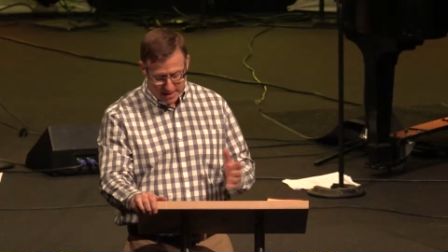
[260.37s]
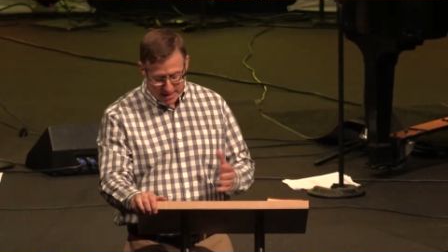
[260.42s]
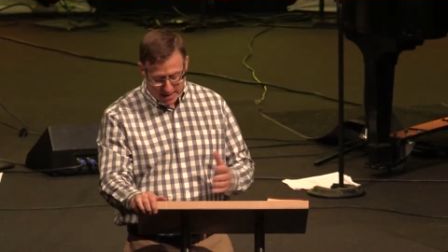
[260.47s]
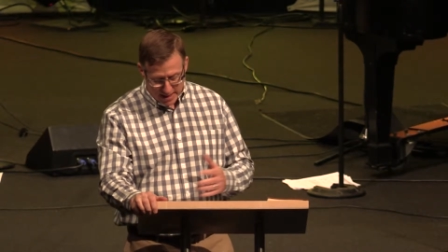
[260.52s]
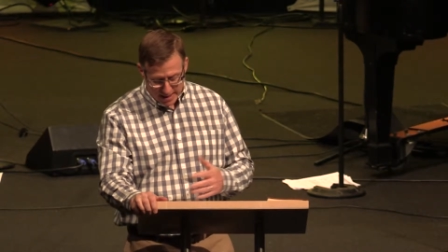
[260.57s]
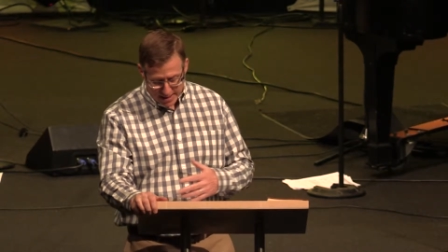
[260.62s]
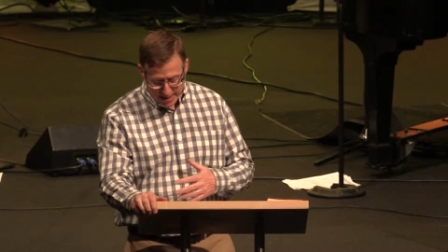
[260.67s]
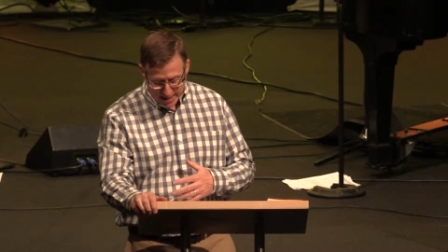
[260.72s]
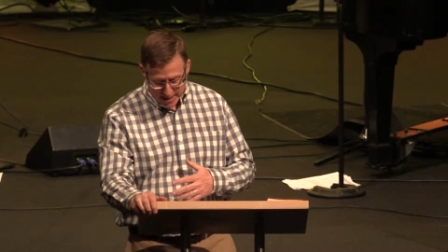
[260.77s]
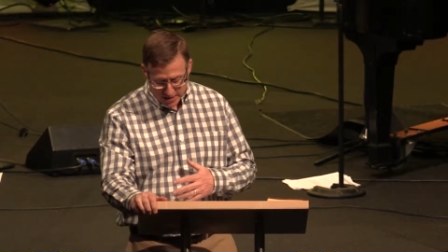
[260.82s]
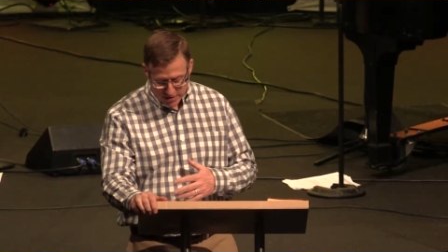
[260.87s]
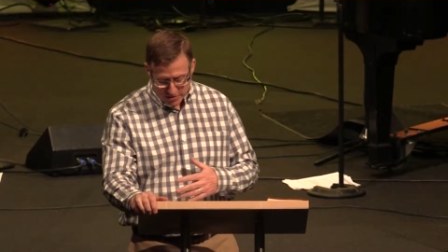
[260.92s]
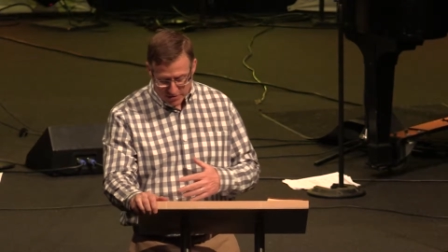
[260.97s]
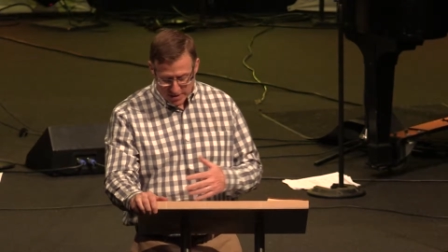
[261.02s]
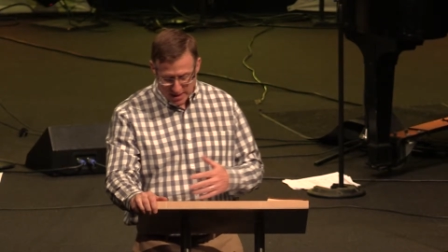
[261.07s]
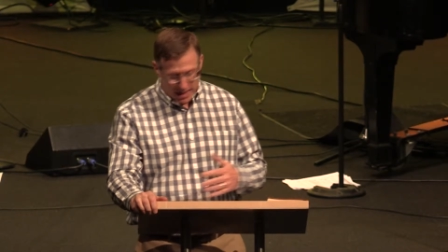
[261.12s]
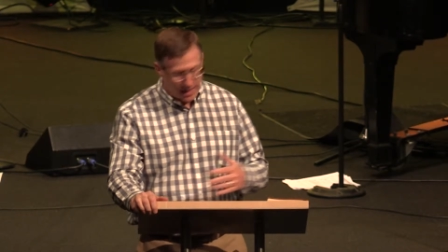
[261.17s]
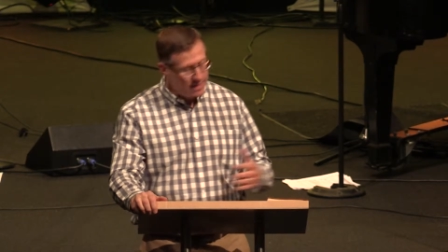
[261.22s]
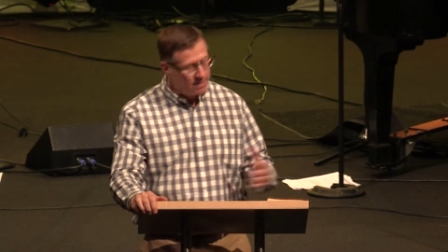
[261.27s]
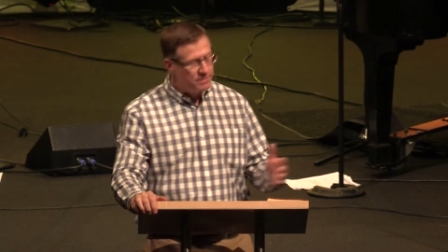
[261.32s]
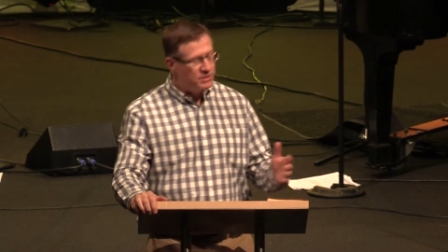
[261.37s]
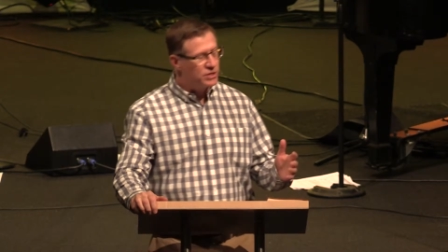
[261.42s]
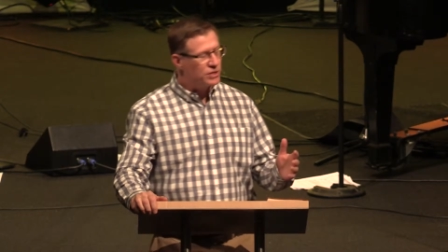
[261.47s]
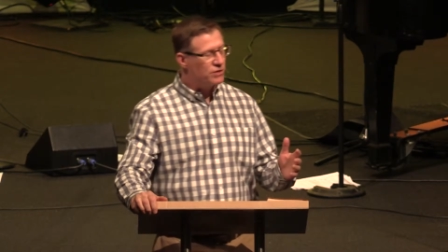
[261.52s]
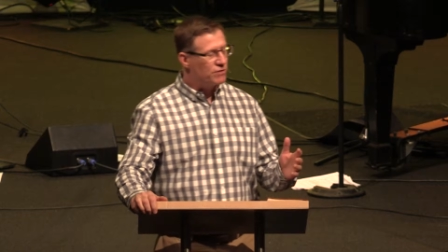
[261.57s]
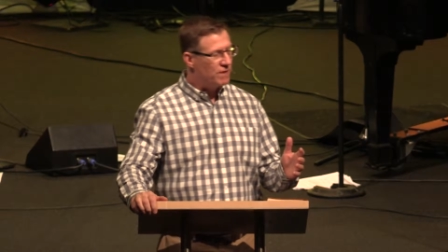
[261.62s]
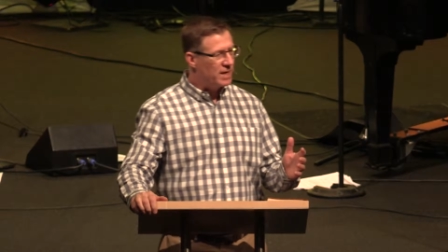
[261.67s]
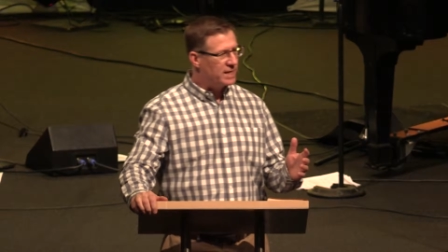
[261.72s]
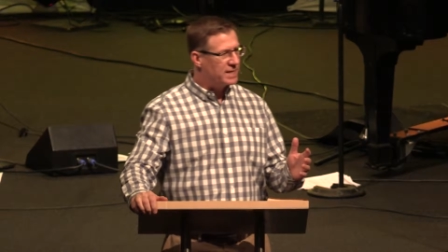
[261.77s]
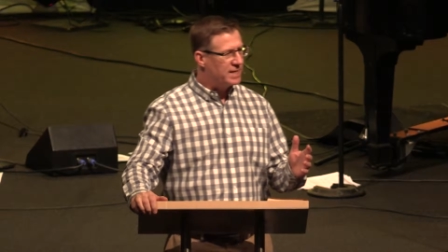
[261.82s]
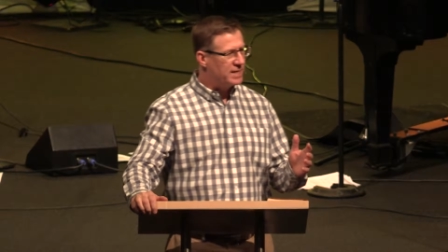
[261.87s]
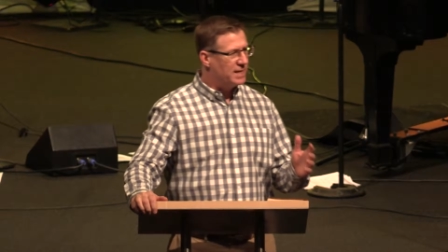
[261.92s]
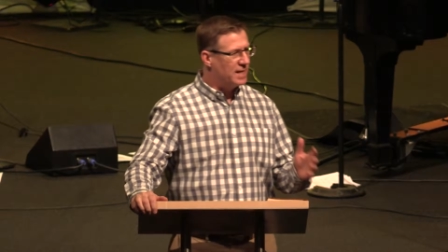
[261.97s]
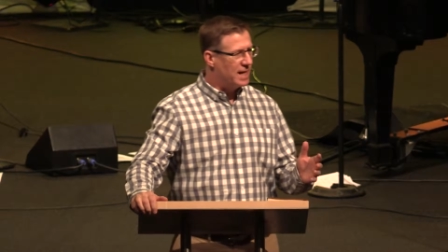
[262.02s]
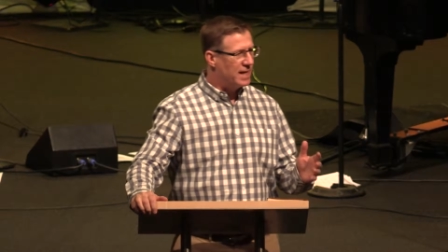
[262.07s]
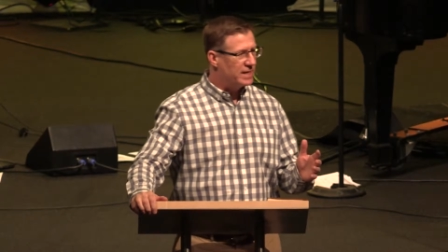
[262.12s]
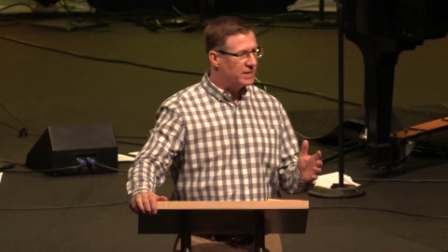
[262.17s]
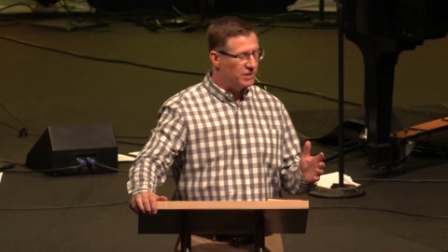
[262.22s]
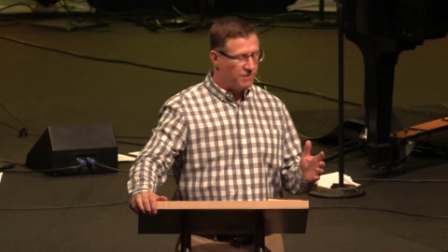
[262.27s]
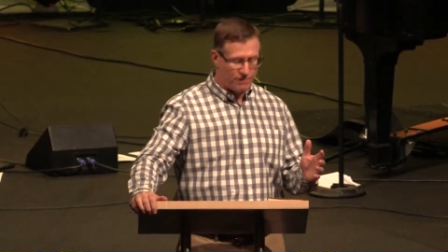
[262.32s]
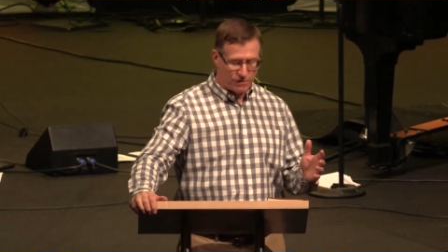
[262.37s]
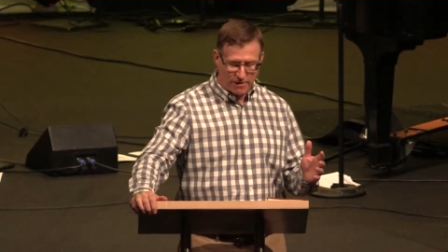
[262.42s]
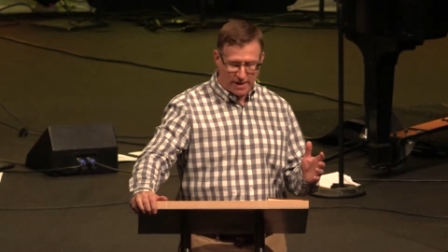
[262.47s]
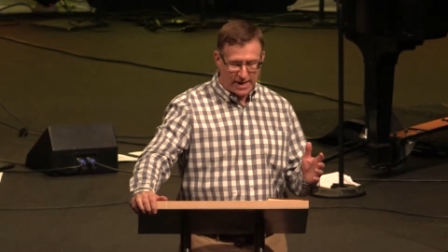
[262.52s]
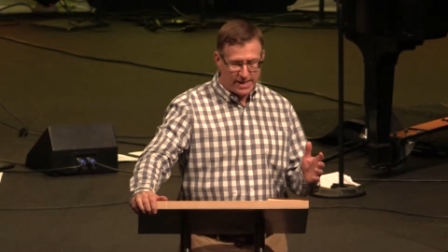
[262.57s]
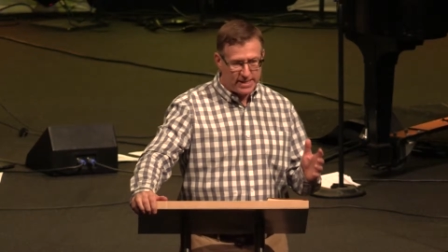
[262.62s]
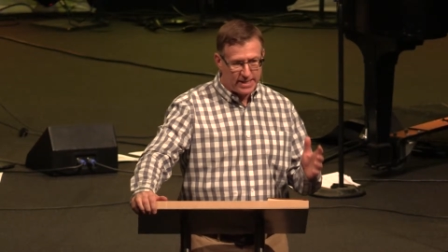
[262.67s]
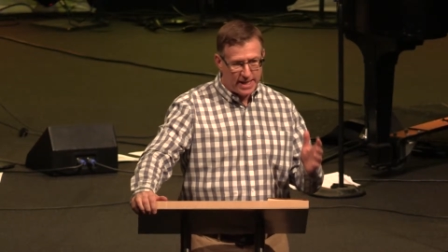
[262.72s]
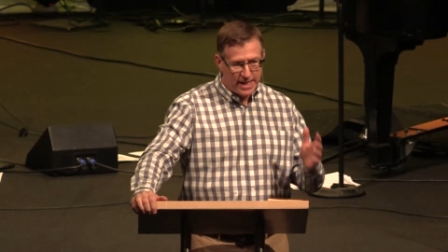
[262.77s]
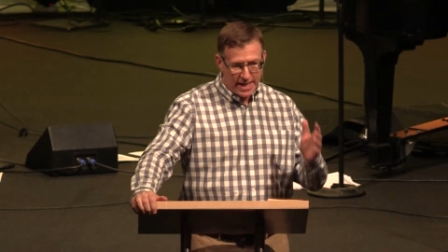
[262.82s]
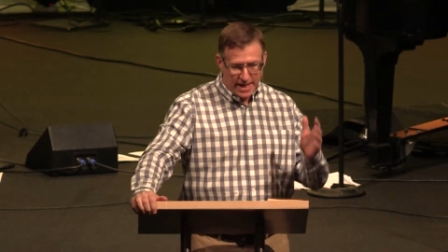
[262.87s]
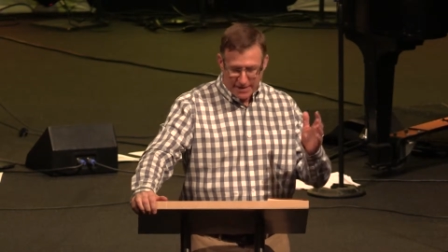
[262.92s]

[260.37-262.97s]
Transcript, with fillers: unhindered, unobstructed knowledge of Christ,